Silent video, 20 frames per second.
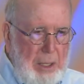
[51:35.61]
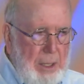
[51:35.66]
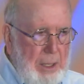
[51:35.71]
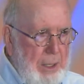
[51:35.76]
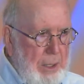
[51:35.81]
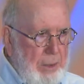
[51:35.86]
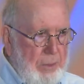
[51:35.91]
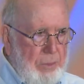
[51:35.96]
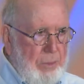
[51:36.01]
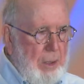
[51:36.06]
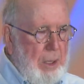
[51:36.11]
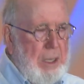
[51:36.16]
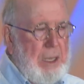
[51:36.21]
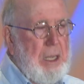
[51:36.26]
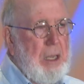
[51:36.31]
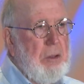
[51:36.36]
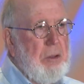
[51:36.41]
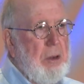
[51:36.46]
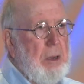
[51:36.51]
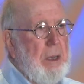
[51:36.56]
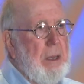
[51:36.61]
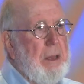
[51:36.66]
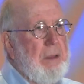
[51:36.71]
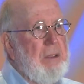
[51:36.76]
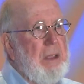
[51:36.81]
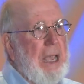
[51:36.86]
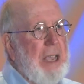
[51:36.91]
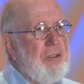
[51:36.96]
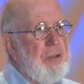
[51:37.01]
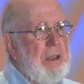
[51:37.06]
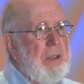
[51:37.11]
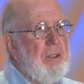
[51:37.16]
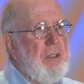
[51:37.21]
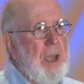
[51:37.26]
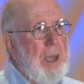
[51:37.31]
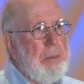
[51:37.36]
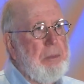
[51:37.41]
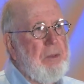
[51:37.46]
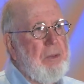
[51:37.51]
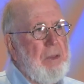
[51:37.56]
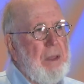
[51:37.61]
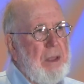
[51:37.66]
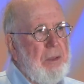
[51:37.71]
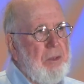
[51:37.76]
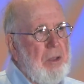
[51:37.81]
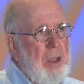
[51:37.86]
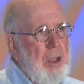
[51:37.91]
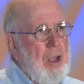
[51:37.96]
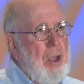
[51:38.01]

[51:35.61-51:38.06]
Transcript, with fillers: is a killer and it actually stops things.